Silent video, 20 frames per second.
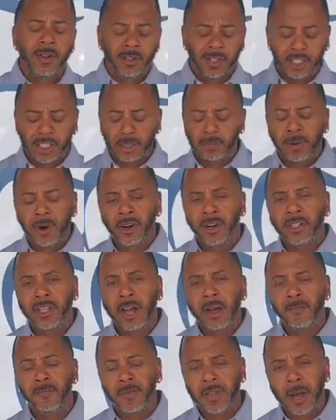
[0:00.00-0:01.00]
This is part of
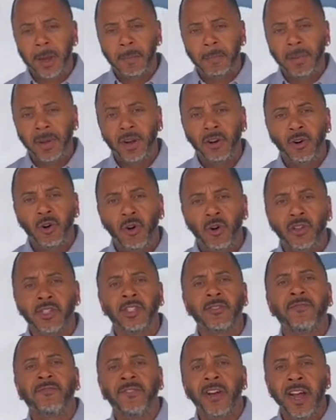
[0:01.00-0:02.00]
that pale horse,
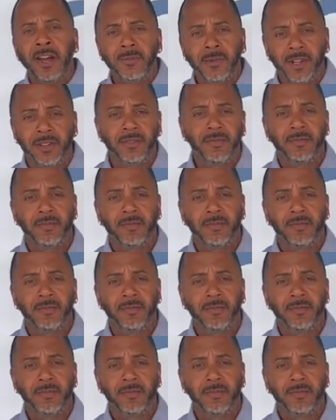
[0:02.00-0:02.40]
the famine.